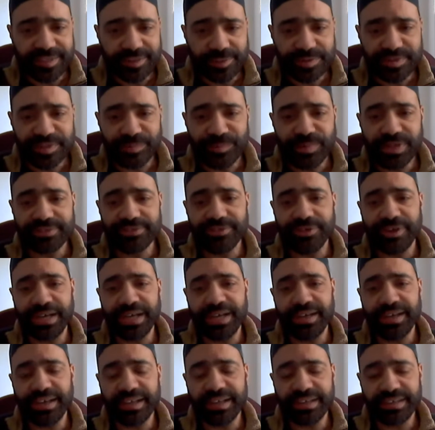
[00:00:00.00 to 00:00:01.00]
continued to
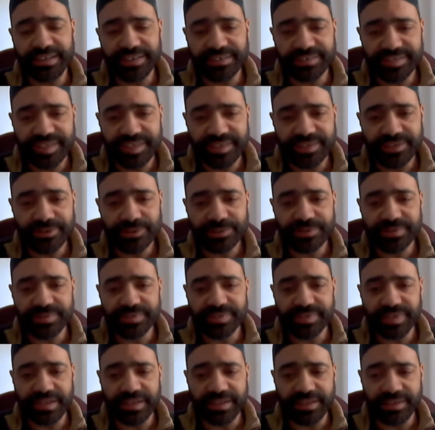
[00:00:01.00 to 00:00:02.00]
make dua and
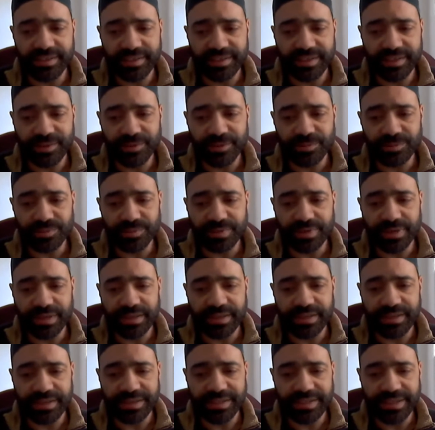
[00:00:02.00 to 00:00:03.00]
continued,
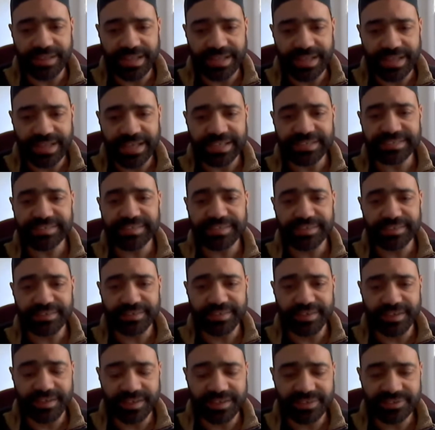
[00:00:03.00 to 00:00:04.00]

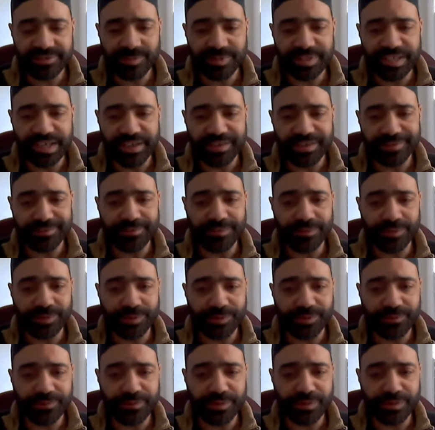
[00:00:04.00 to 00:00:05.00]
asking Allah subhanahu wa ta'ala
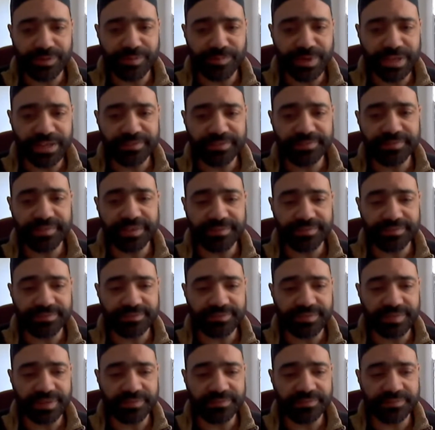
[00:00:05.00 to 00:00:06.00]
for the benefit
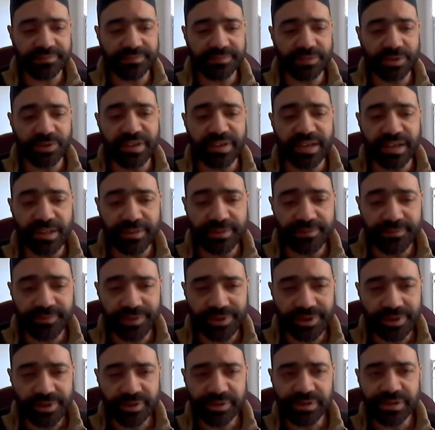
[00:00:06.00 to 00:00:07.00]
of good
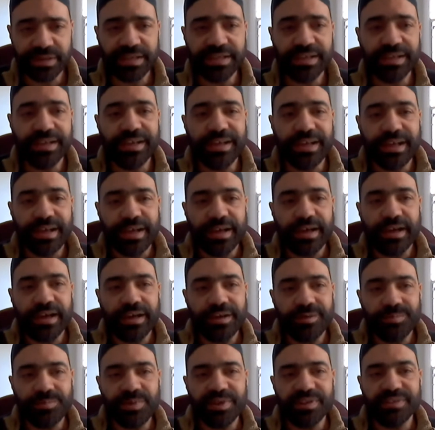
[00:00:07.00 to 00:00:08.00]
health for her.
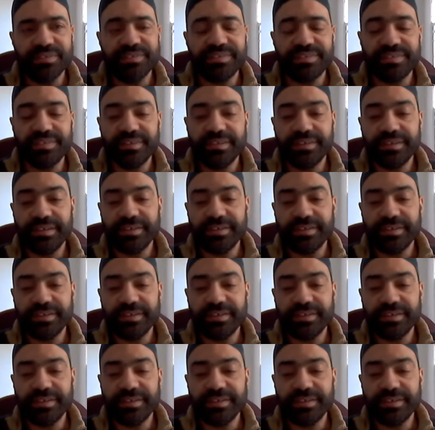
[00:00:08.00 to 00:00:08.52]
But